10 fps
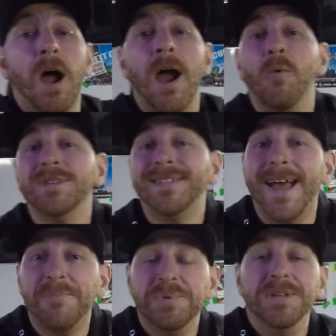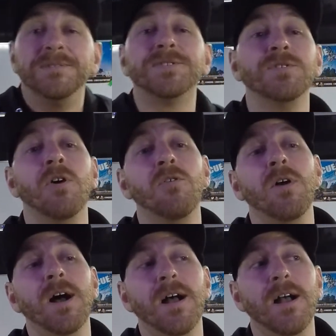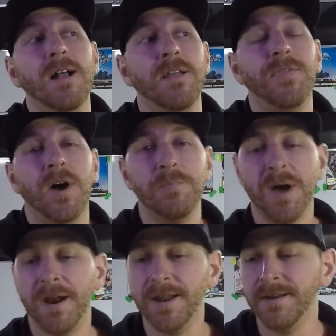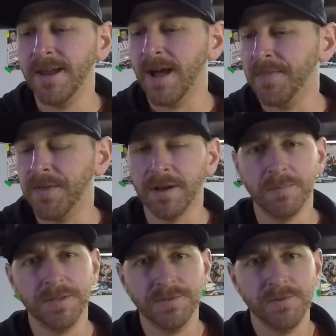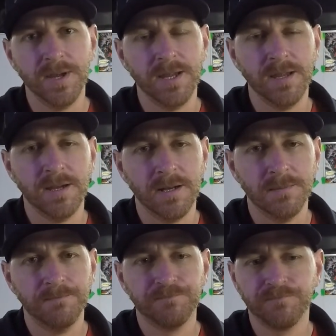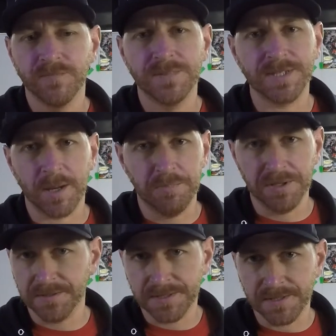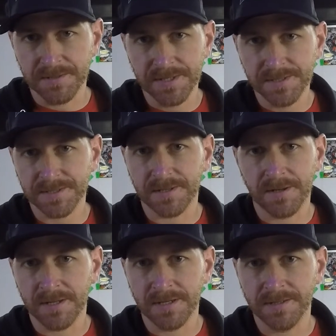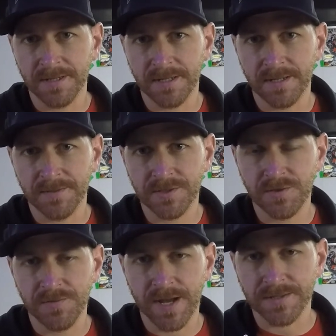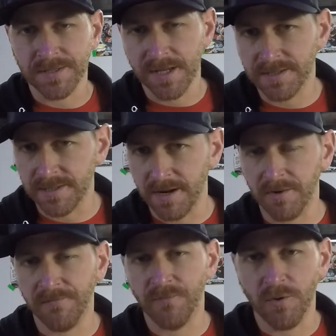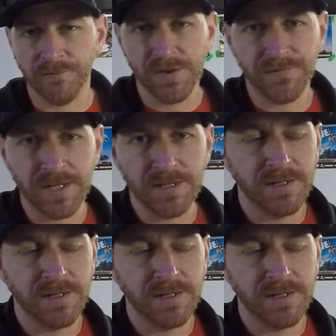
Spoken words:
Alright, what's happening? So, I thought about it, and yeah, I think I'm going to do a just like a build series on this 2008 CRF 450